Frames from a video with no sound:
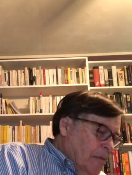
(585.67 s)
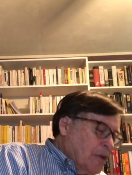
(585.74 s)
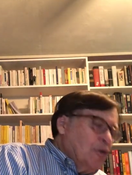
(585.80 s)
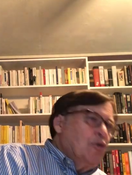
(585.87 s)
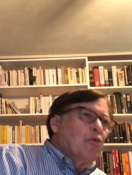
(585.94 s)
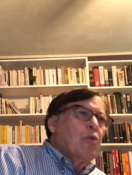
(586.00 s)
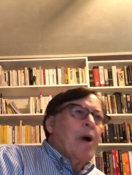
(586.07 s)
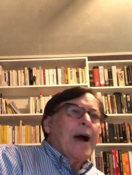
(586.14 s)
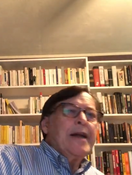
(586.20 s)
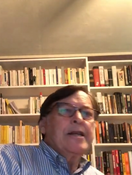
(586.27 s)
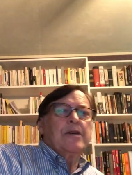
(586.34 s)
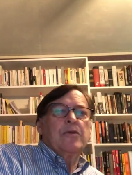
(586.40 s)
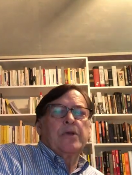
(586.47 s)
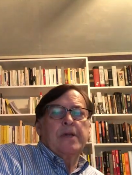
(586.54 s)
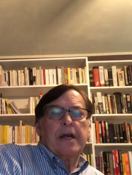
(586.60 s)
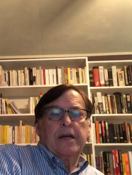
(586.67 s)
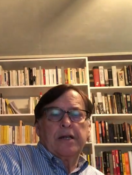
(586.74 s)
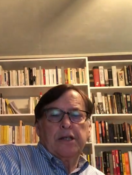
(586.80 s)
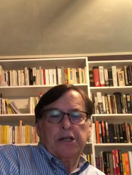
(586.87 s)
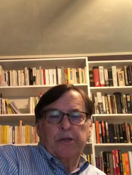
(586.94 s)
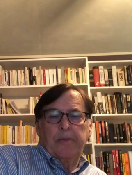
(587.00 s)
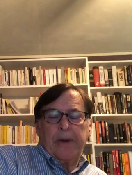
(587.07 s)
you write it with the
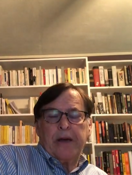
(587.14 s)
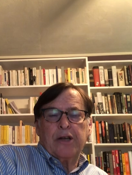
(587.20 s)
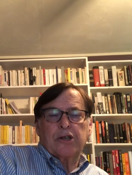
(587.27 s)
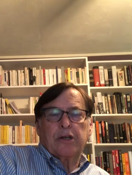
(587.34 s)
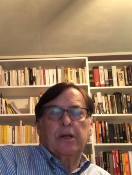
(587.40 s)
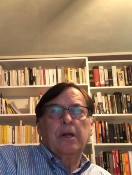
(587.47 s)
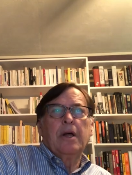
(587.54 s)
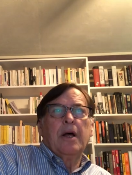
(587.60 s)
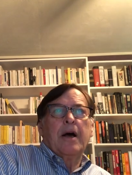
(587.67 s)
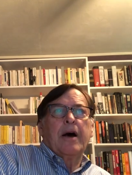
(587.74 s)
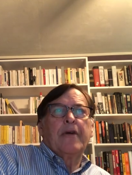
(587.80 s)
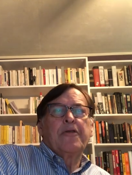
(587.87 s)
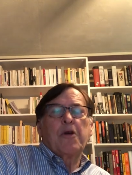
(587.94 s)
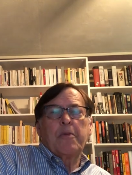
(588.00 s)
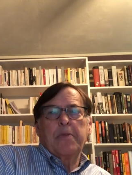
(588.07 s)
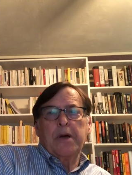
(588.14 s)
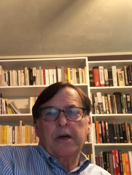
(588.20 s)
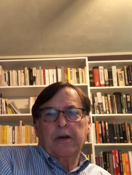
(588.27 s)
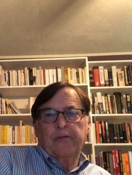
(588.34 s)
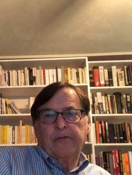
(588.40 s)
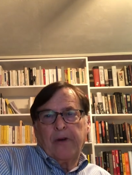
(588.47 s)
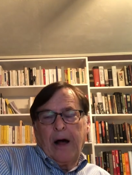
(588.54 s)
anticipation of there
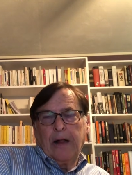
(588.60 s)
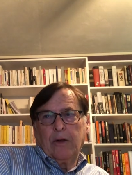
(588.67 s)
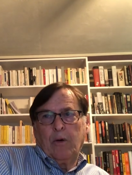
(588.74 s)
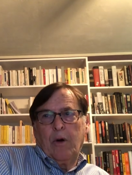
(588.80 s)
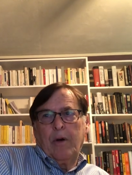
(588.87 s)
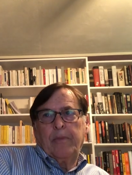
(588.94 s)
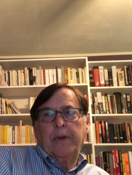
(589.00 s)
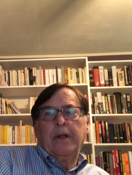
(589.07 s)
being a follow-up.